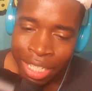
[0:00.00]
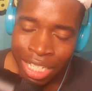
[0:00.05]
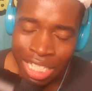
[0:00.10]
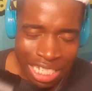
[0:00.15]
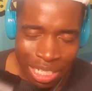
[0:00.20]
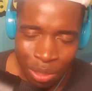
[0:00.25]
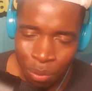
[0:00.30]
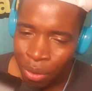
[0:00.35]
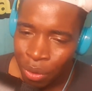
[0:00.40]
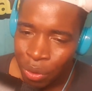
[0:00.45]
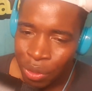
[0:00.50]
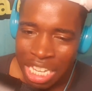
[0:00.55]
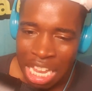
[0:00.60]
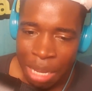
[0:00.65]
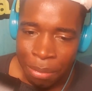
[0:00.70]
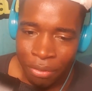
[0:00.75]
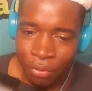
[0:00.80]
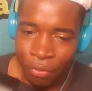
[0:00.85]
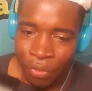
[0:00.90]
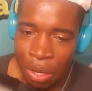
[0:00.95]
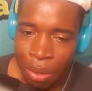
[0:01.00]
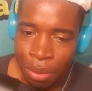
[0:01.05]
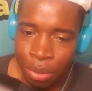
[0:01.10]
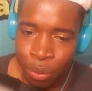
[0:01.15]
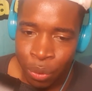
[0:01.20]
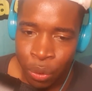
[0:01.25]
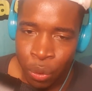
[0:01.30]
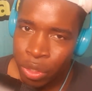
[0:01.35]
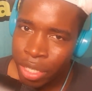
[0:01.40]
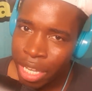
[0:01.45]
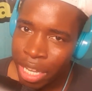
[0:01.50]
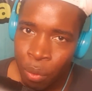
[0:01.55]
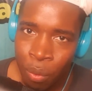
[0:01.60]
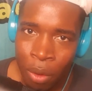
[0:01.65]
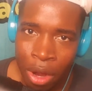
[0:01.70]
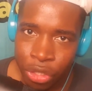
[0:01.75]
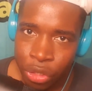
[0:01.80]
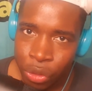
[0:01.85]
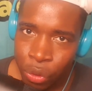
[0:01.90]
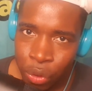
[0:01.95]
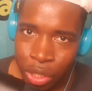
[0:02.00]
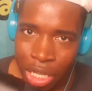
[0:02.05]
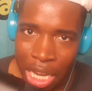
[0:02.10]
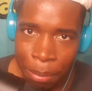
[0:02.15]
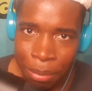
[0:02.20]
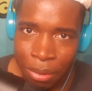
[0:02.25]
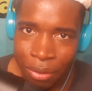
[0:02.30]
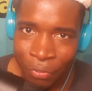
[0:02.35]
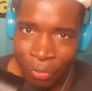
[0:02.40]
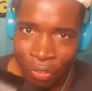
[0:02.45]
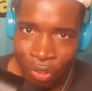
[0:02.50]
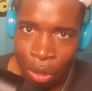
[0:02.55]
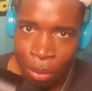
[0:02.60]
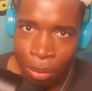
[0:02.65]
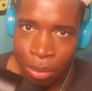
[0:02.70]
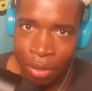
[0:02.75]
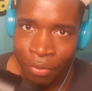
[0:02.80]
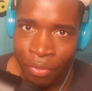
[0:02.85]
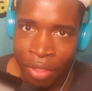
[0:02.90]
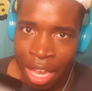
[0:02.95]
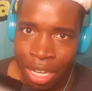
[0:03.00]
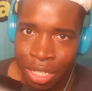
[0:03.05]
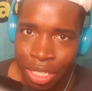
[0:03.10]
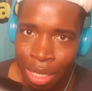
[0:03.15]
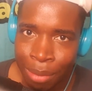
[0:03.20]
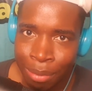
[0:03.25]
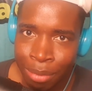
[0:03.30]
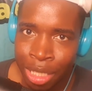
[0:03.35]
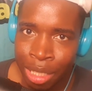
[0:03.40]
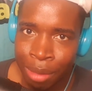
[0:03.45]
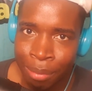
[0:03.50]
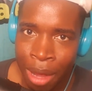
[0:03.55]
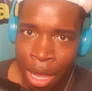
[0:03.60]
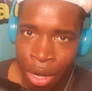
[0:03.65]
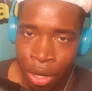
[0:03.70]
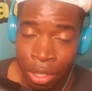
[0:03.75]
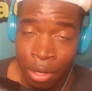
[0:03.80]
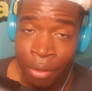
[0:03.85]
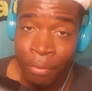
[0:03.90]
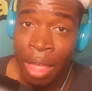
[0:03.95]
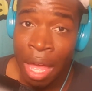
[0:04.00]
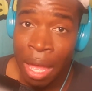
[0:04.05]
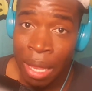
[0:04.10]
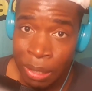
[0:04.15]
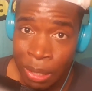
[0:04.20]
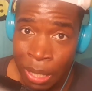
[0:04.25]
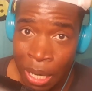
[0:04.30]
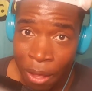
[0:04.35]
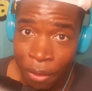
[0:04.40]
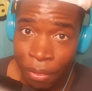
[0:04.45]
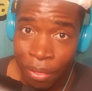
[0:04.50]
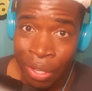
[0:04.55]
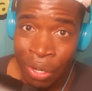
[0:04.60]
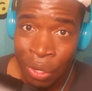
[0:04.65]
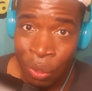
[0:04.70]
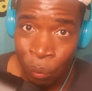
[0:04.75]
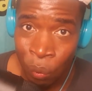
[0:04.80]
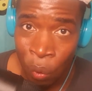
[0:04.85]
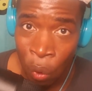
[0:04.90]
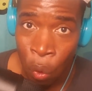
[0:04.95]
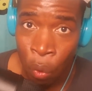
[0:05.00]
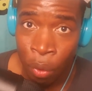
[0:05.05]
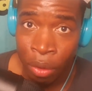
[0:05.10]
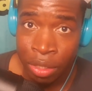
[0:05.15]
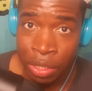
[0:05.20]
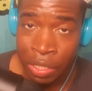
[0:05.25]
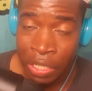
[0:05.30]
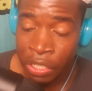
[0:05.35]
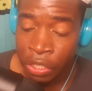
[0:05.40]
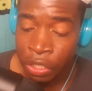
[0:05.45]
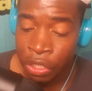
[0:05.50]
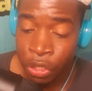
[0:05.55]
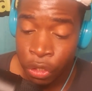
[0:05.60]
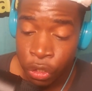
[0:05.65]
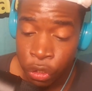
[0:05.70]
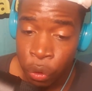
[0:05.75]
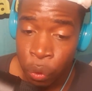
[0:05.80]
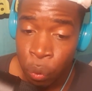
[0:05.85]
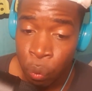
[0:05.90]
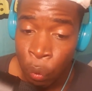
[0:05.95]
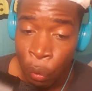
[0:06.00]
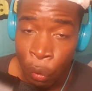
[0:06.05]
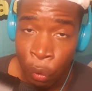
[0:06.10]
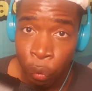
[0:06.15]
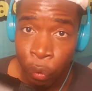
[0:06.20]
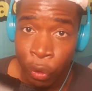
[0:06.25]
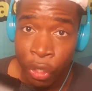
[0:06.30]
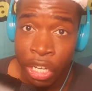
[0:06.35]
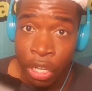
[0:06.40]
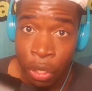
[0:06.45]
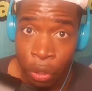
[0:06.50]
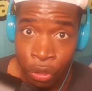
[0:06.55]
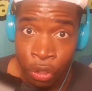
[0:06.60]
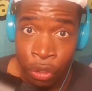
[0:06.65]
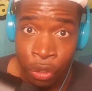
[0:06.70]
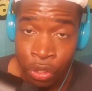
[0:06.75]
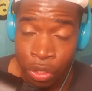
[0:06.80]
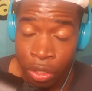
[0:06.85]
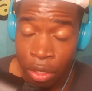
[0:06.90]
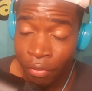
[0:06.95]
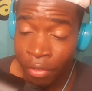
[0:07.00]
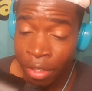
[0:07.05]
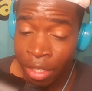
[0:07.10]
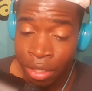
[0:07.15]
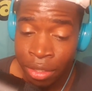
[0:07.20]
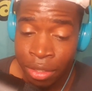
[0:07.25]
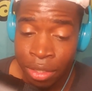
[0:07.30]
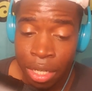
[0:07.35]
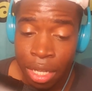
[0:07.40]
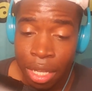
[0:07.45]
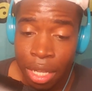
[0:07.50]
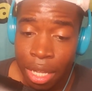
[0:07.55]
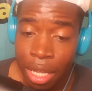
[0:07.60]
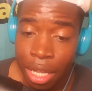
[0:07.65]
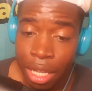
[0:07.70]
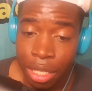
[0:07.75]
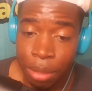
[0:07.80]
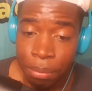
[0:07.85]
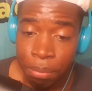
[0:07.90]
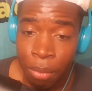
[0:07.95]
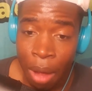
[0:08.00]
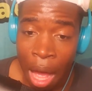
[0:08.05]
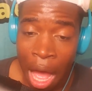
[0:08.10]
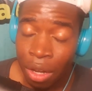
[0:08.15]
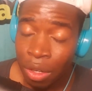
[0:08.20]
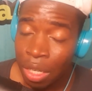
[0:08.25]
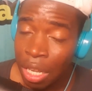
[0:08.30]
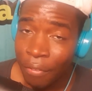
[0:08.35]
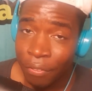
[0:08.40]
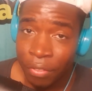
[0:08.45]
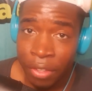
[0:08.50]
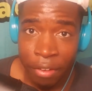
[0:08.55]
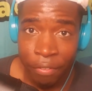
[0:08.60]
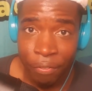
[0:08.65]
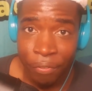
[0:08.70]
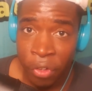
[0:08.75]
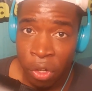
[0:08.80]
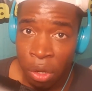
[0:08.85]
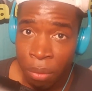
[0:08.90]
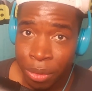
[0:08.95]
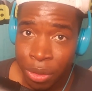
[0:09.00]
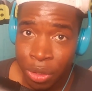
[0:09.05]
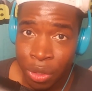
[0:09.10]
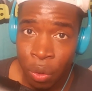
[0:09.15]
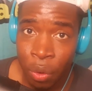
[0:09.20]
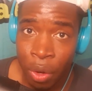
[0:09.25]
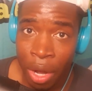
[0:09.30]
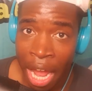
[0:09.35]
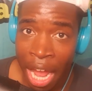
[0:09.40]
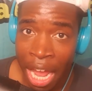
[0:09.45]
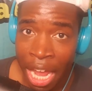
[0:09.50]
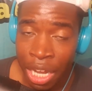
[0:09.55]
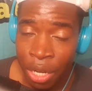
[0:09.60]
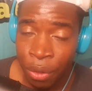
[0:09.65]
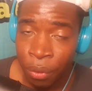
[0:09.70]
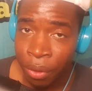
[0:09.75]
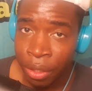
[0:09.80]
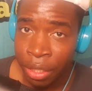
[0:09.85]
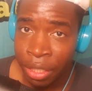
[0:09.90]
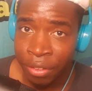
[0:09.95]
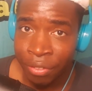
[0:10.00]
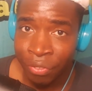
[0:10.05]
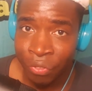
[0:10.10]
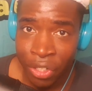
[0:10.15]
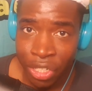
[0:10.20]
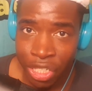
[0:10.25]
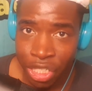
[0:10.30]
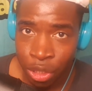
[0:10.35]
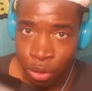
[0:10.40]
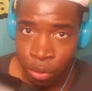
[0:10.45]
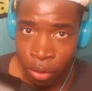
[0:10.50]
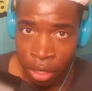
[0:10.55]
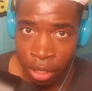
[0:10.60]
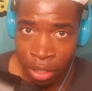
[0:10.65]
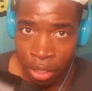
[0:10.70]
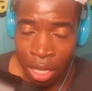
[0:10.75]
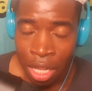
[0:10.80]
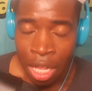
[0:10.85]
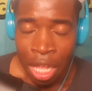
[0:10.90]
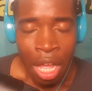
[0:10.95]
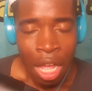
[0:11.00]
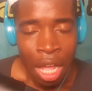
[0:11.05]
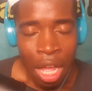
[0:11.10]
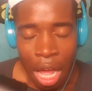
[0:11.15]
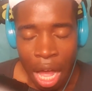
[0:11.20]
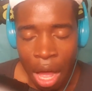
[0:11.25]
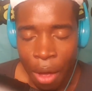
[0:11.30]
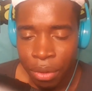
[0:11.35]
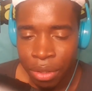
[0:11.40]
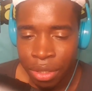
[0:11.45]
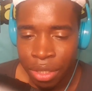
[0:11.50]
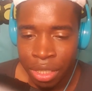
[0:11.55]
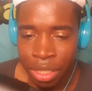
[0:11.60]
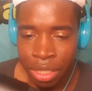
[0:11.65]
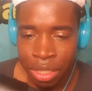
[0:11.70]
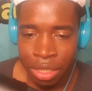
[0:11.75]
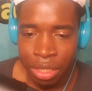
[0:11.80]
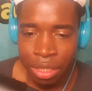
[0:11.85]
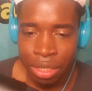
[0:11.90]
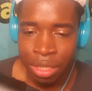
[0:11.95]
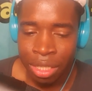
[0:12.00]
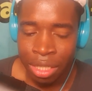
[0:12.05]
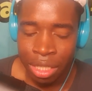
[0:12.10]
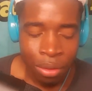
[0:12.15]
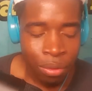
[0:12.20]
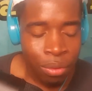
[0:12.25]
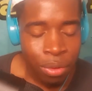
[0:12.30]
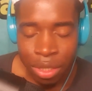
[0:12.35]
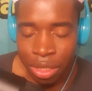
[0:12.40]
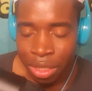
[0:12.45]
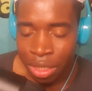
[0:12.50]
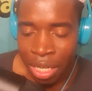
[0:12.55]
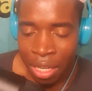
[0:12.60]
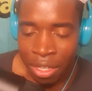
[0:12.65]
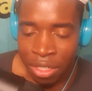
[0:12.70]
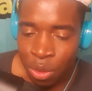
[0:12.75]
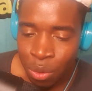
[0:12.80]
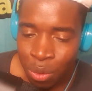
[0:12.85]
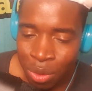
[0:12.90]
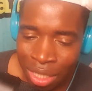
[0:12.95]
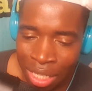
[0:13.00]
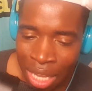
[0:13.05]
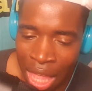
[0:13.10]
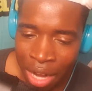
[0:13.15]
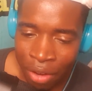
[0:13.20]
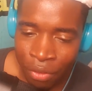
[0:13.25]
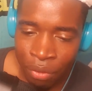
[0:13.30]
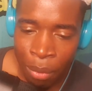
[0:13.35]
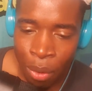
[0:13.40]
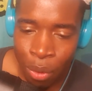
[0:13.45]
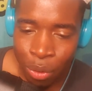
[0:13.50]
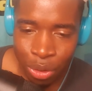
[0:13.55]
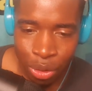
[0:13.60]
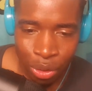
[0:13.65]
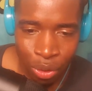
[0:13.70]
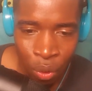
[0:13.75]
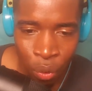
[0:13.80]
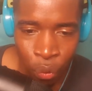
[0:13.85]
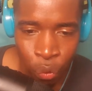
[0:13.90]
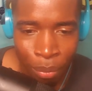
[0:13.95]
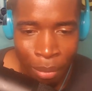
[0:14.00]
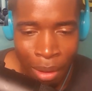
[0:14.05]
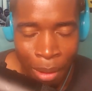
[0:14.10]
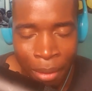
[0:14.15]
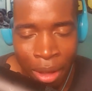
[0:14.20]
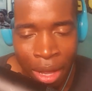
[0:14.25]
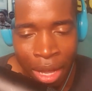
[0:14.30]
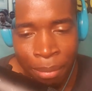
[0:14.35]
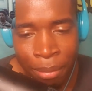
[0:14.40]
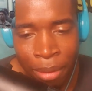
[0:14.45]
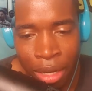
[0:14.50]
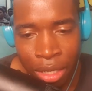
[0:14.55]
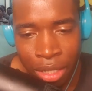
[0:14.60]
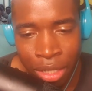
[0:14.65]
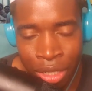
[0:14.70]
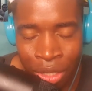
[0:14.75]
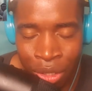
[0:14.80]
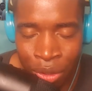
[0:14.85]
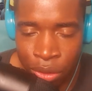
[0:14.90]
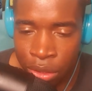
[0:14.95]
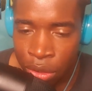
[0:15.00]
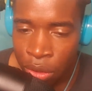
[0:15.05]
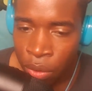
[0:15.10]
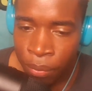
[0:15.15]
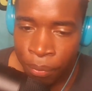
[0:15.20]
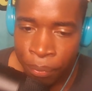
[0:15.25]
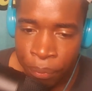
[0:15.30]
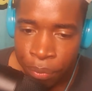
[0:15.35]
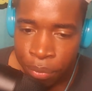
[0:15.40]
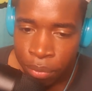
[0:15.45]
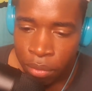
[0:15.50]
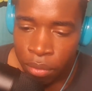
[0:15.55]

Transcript: this is one of those type of films where you can't watch two types of films of that subject matter and of that death in a row because nigga, you will kill yourself. It is. I left that film so angry and frustrated. I was just. It was just. It just was a lot of emotions going through my mind, man. You know. So